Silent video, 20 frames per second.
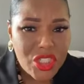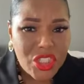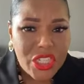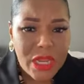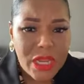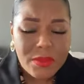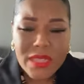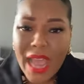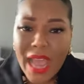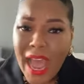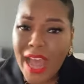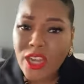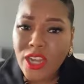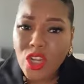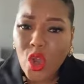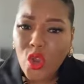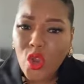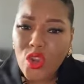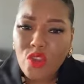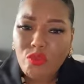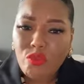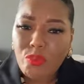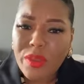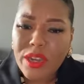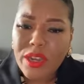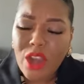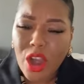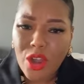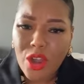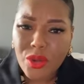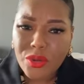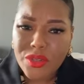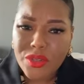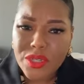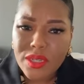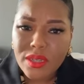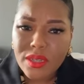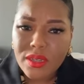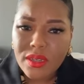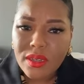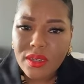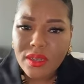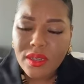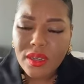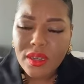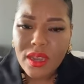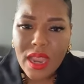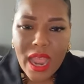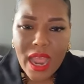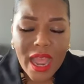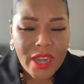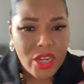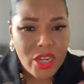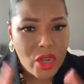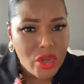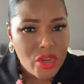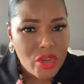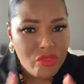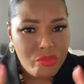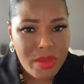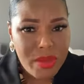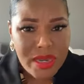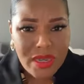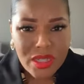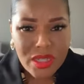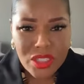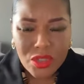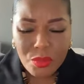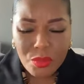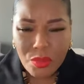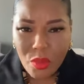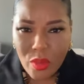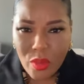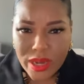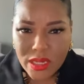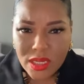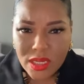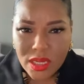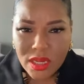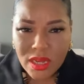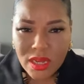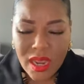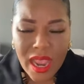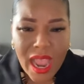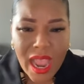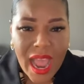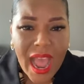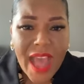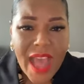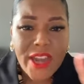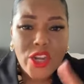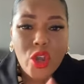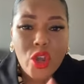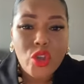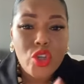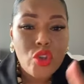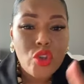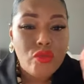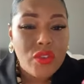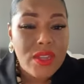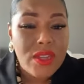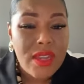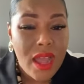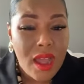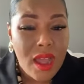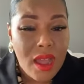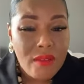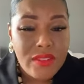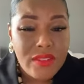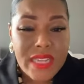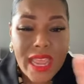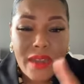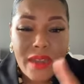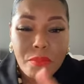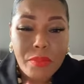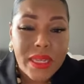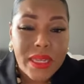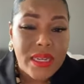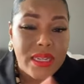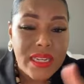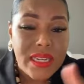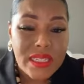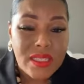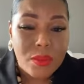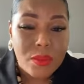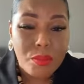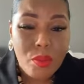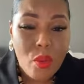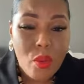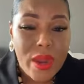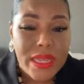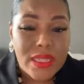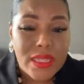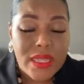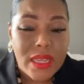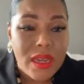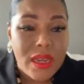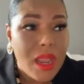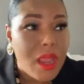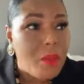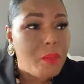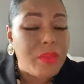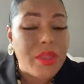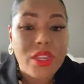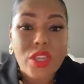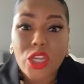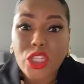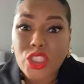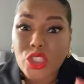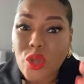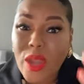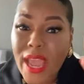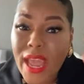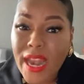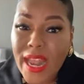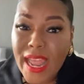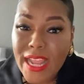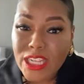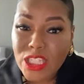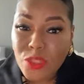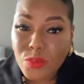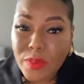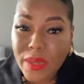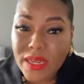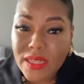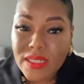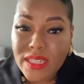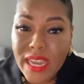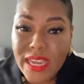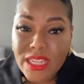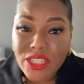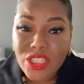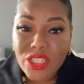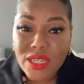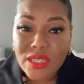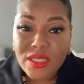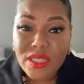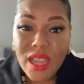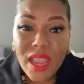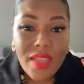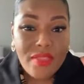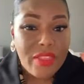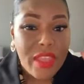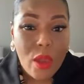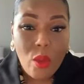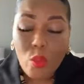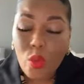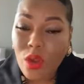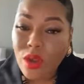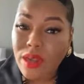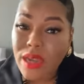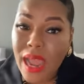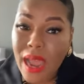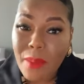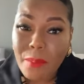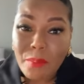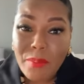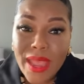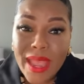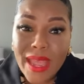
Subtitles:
I know you've been hurt. I know you've been disappointed. I know you've loved and been disappointed because you had expectations that were not met.